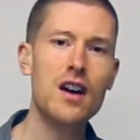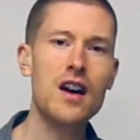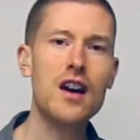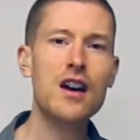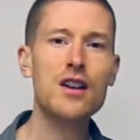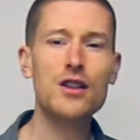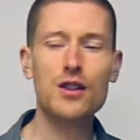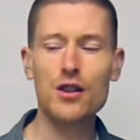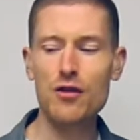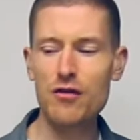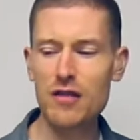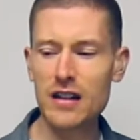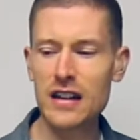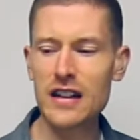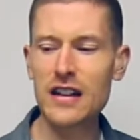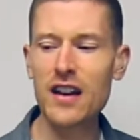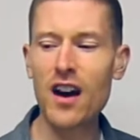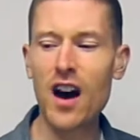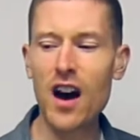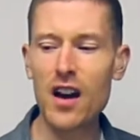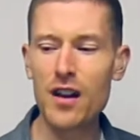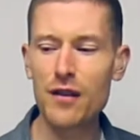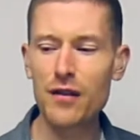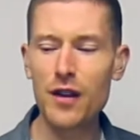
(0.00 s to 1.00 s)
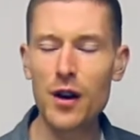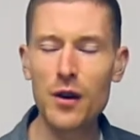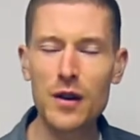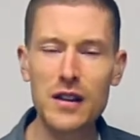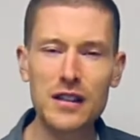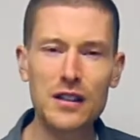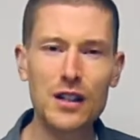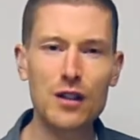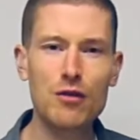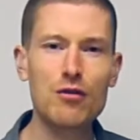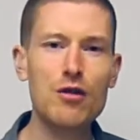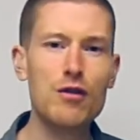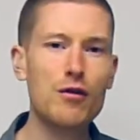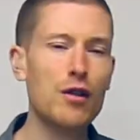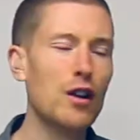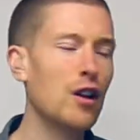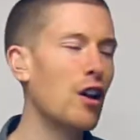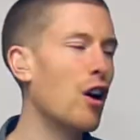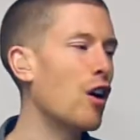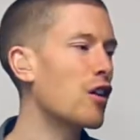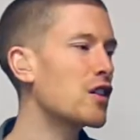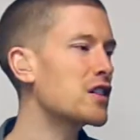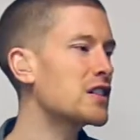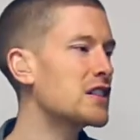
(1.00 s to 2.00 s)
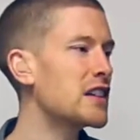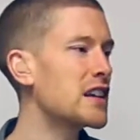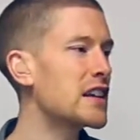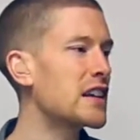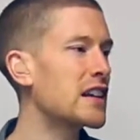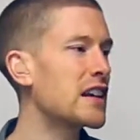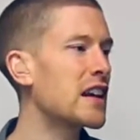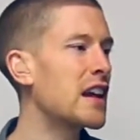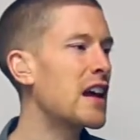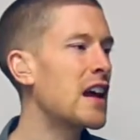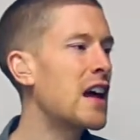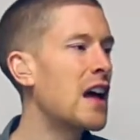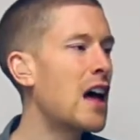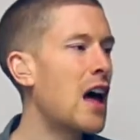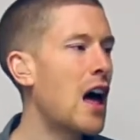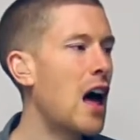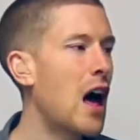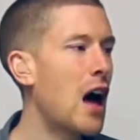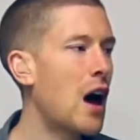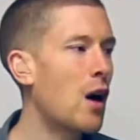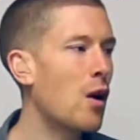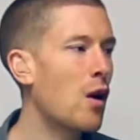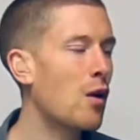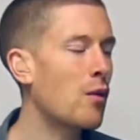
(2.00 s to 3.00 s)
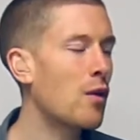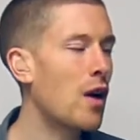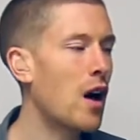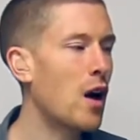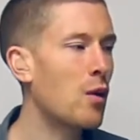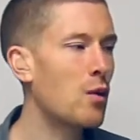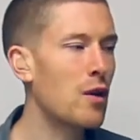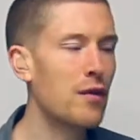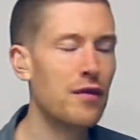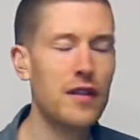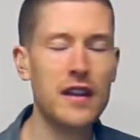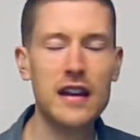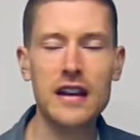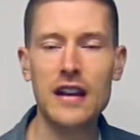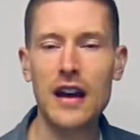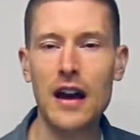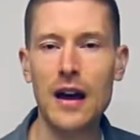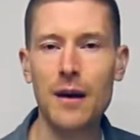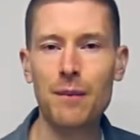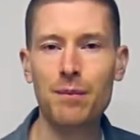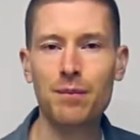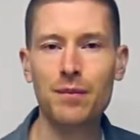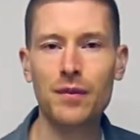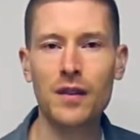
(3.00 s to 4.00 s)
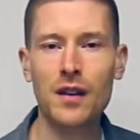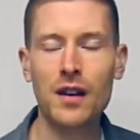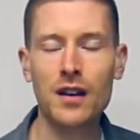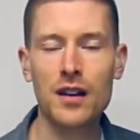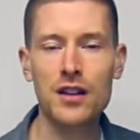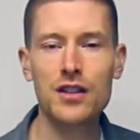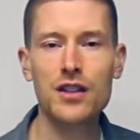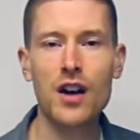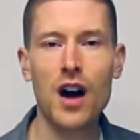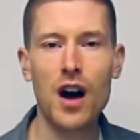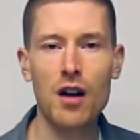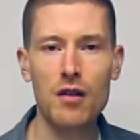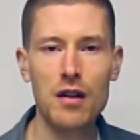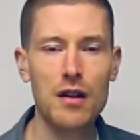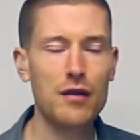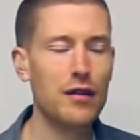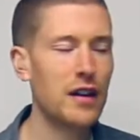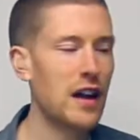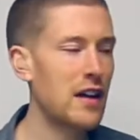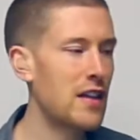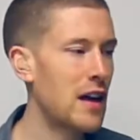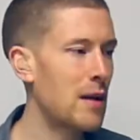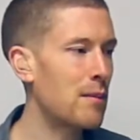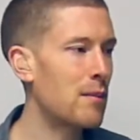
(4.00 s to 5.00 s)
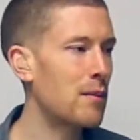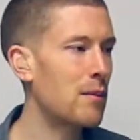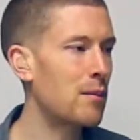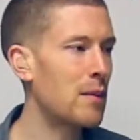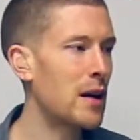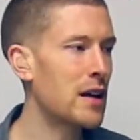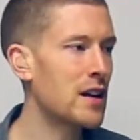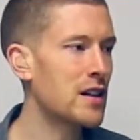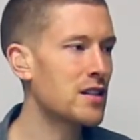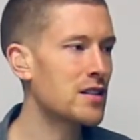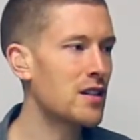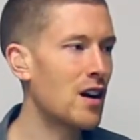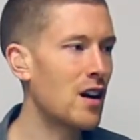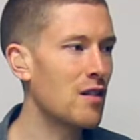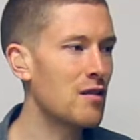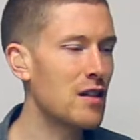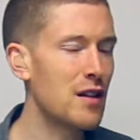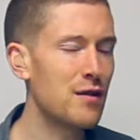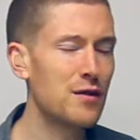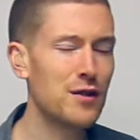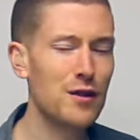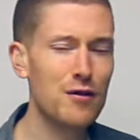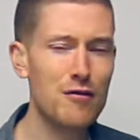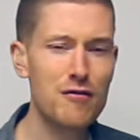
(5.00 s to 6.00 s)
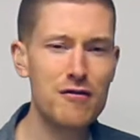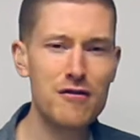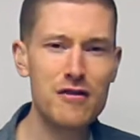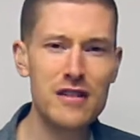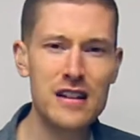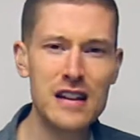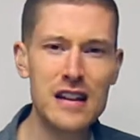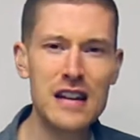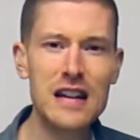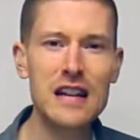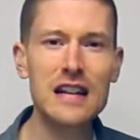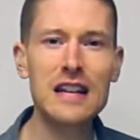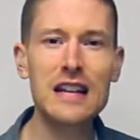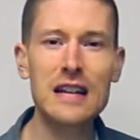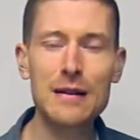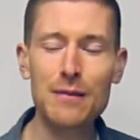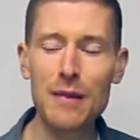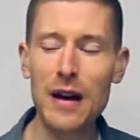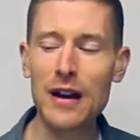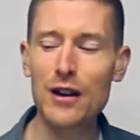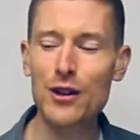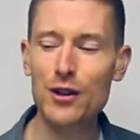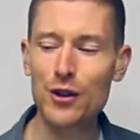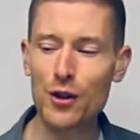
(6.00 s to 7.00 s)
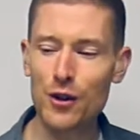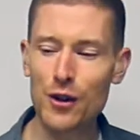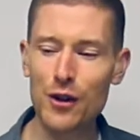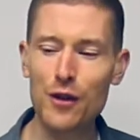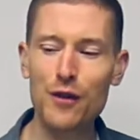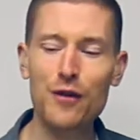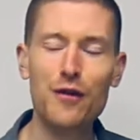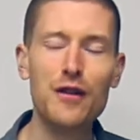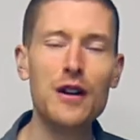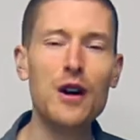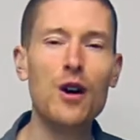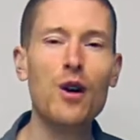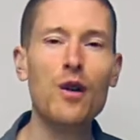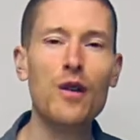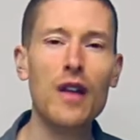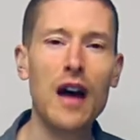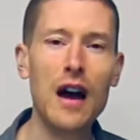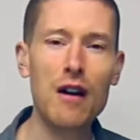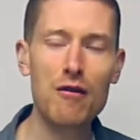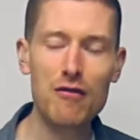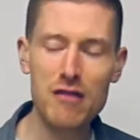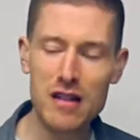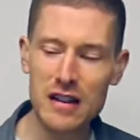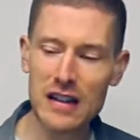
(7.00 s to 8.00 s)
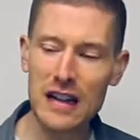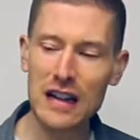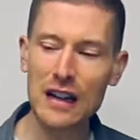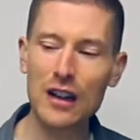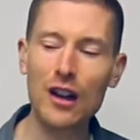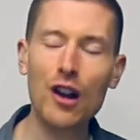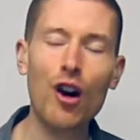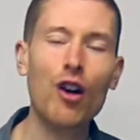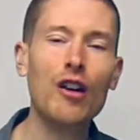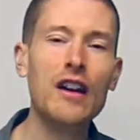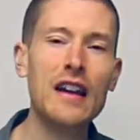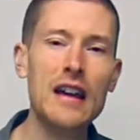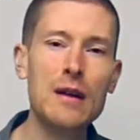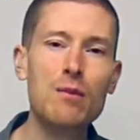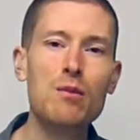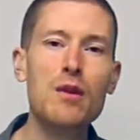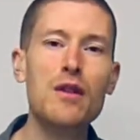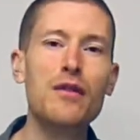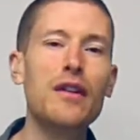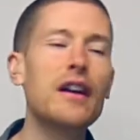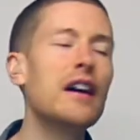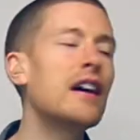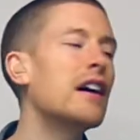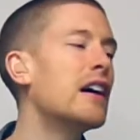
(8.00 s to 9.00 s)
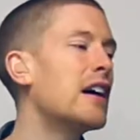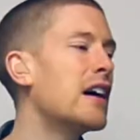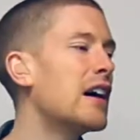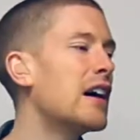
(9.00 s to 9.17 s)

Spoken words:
you really kind of notice the groove locks in with the guitar riff, okay, that main guitar riff. So really make sure you feel that, really lock in with it.